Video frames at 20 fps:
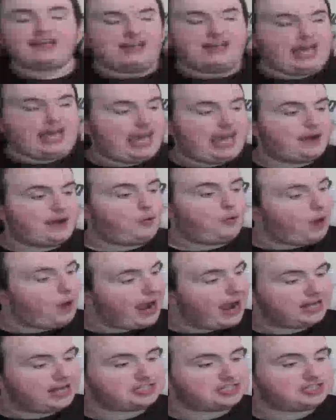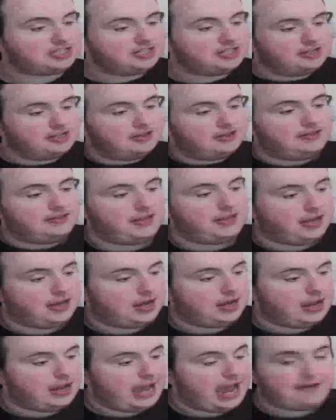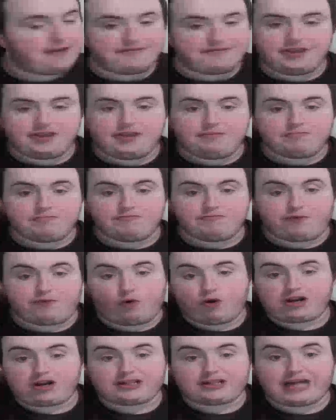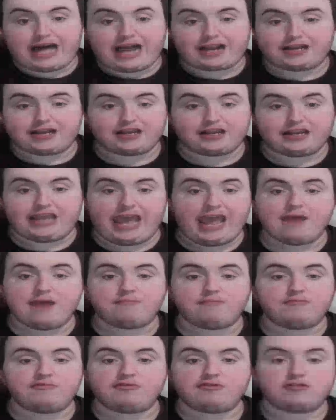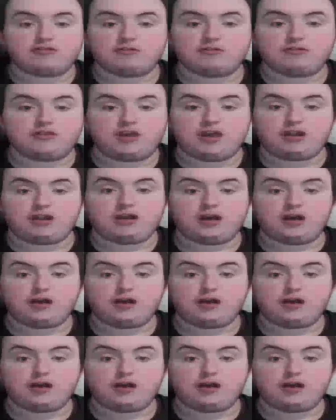and watch the at the 4 o'clock games, and then